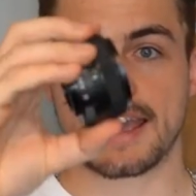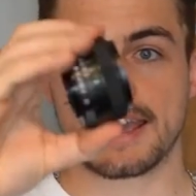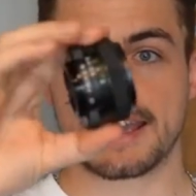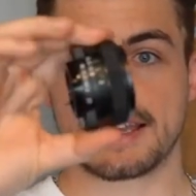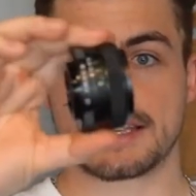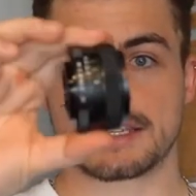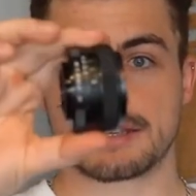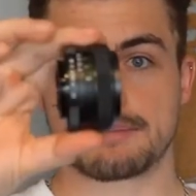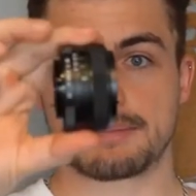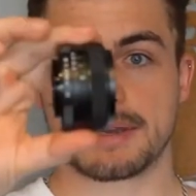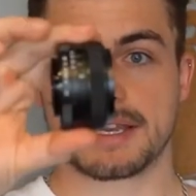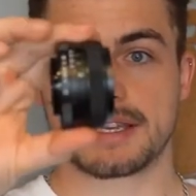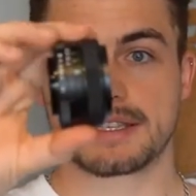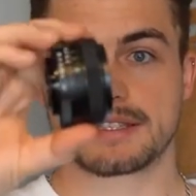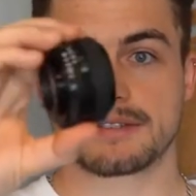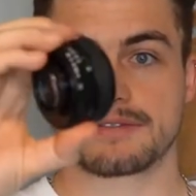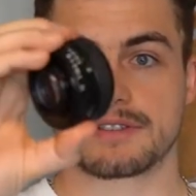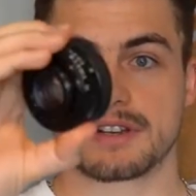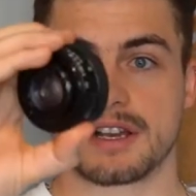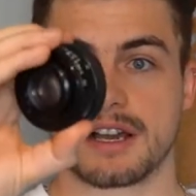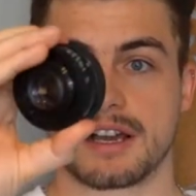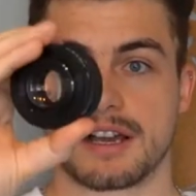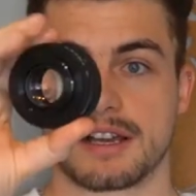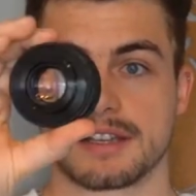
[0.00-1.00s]
It is a piece of
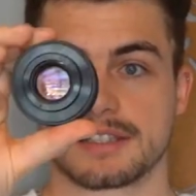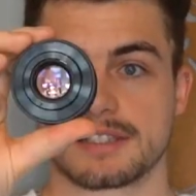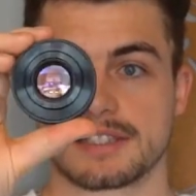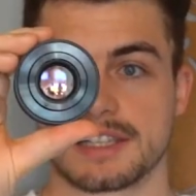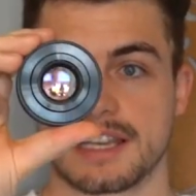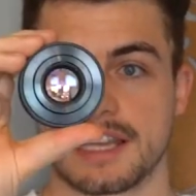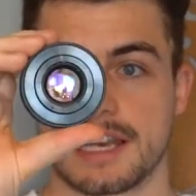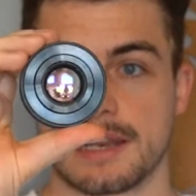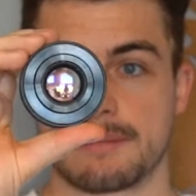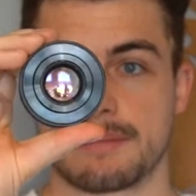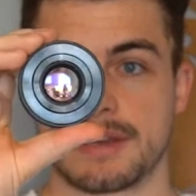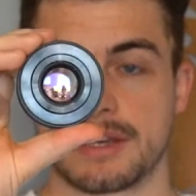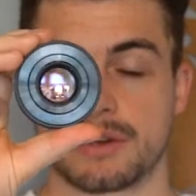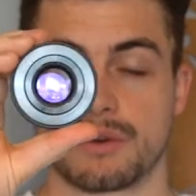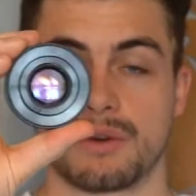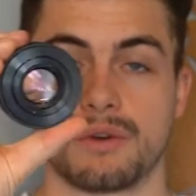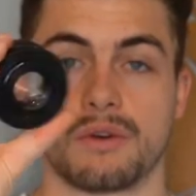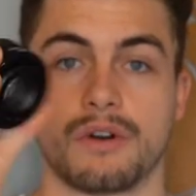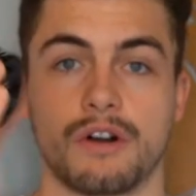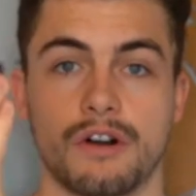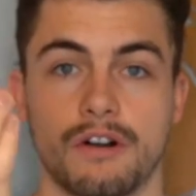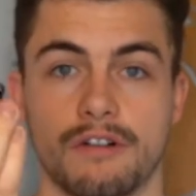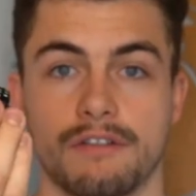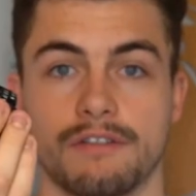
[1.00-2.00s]
glass in the
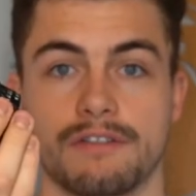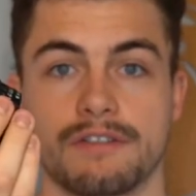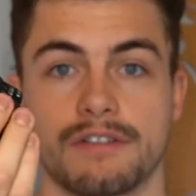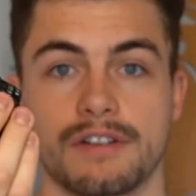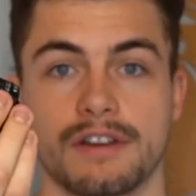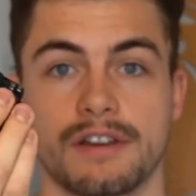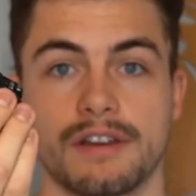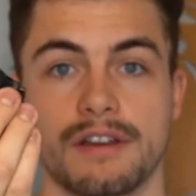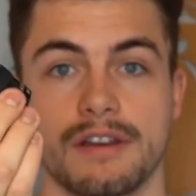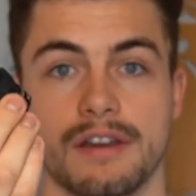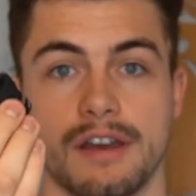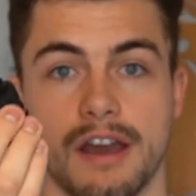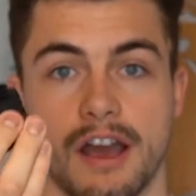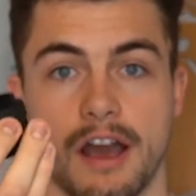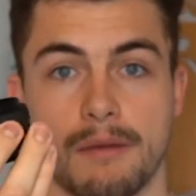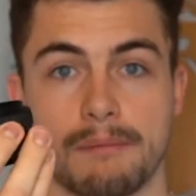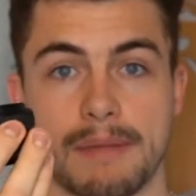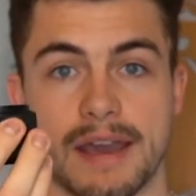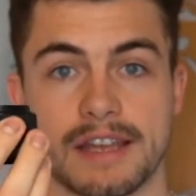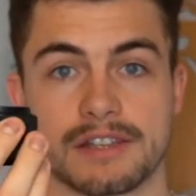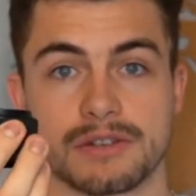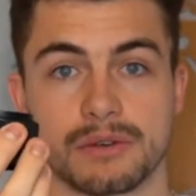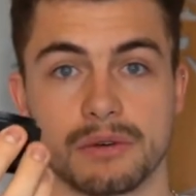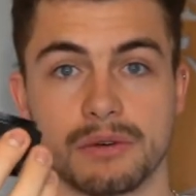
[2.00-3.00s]
middle of a
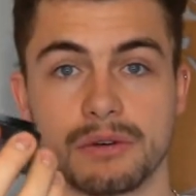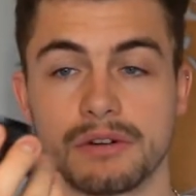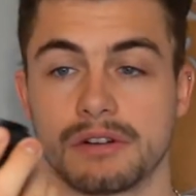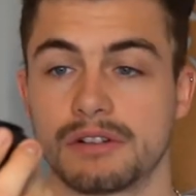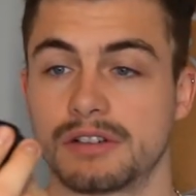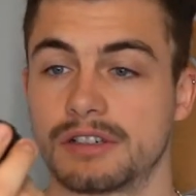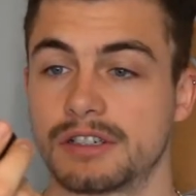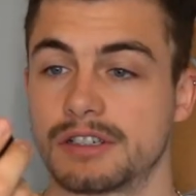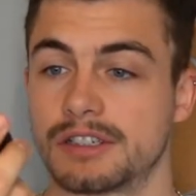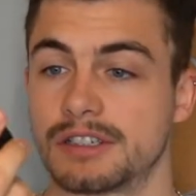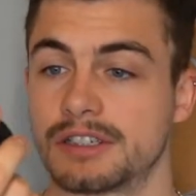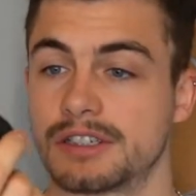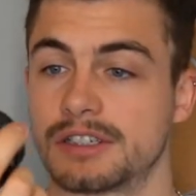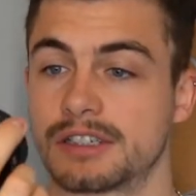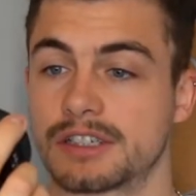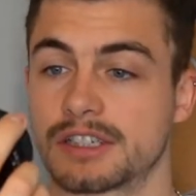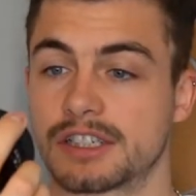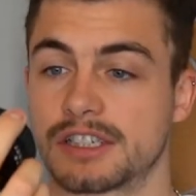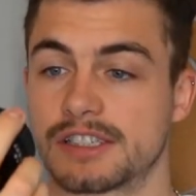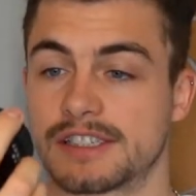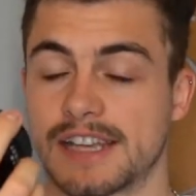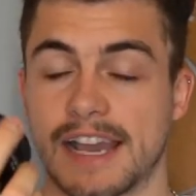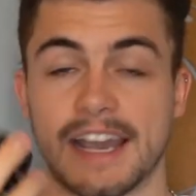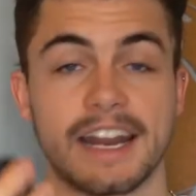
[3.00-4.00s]
metal
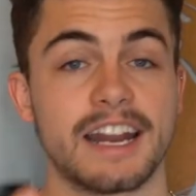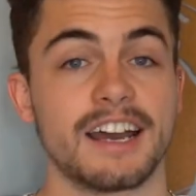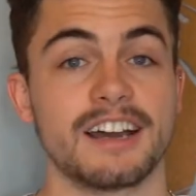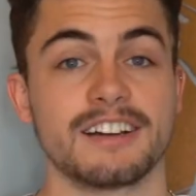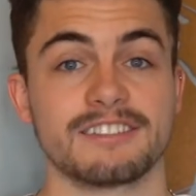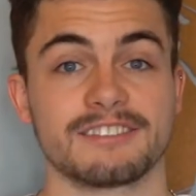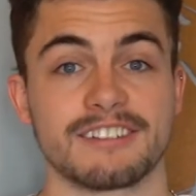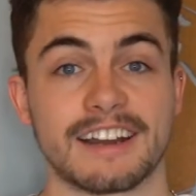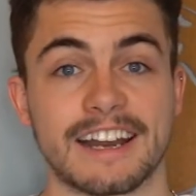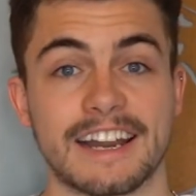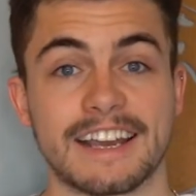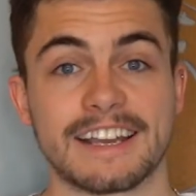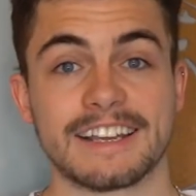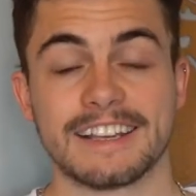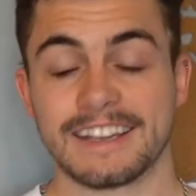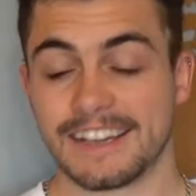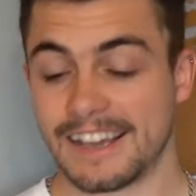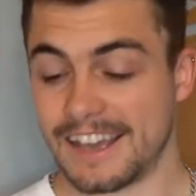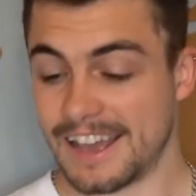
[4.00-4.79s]
container, really.